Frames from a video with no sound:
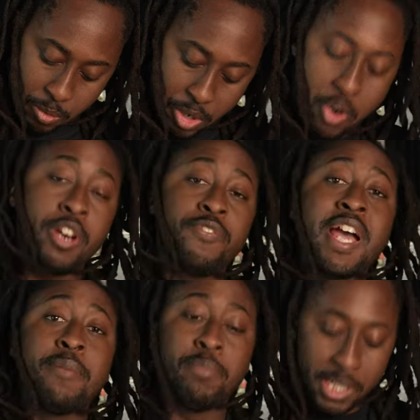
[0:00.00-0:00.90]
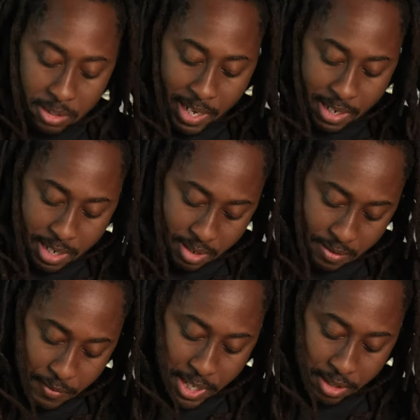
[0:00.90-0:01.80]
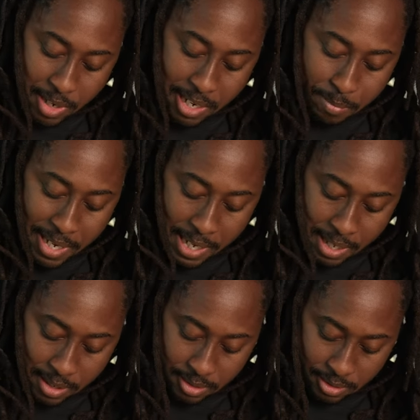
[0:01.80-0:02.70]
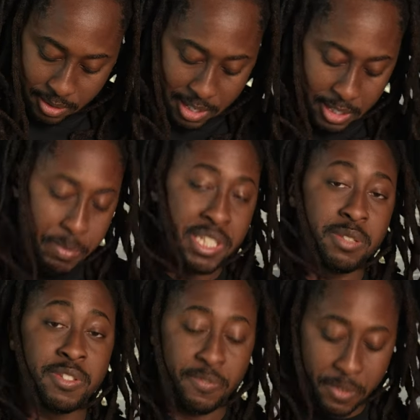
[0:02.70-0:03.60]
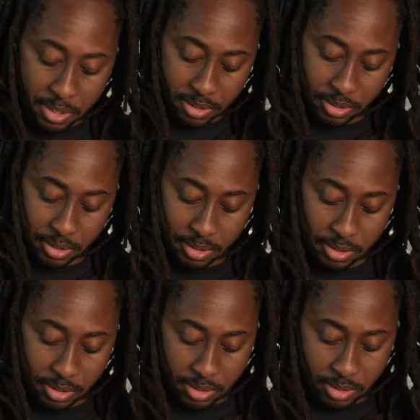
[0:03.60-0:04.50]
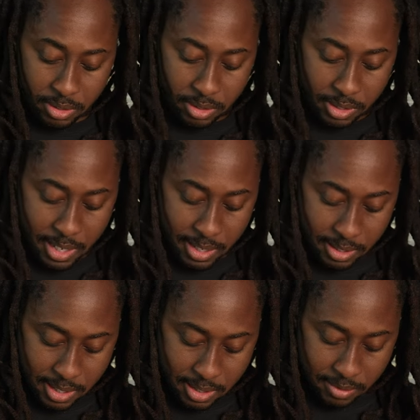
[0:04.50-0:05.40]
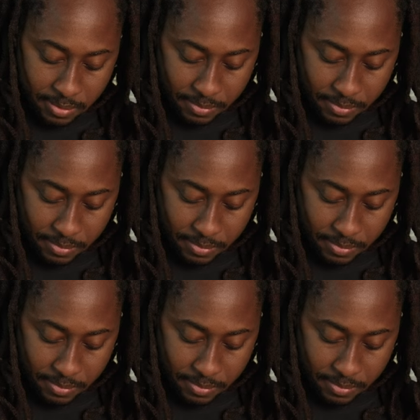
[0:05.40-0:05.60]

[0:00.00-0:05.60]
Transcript: Real hard to find bullets right now. 3300 blackouts. They're expensive as fuck. Right, damn.